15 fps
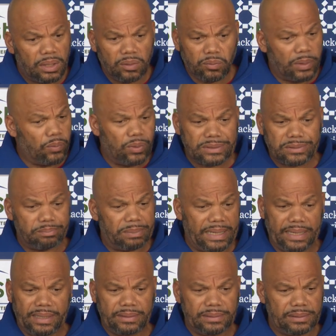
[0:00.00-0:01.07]
It wasn't
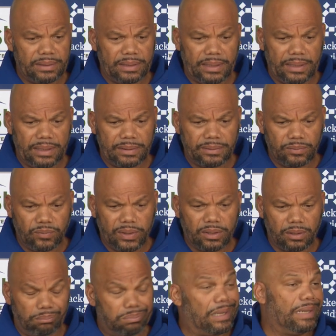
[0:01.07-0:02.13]
bad. We
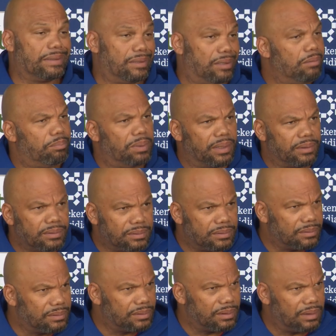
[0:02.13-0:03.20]
could have blocked it up better,
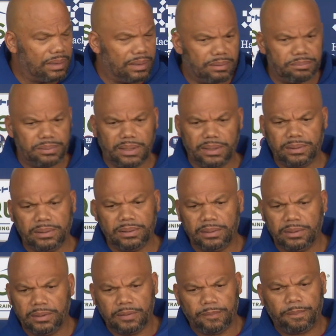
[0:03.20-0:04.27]
but
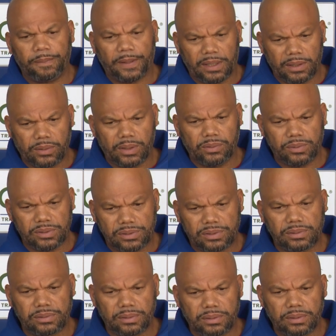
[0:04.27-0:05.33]
no, it
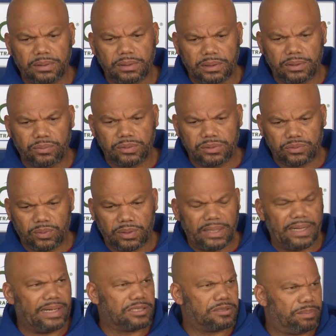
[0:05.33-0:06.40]
was what
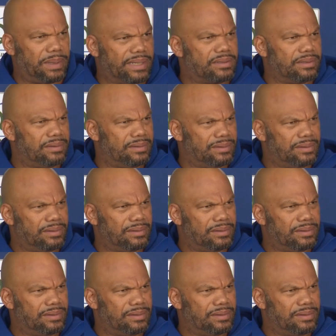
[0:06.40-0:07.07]
I expected.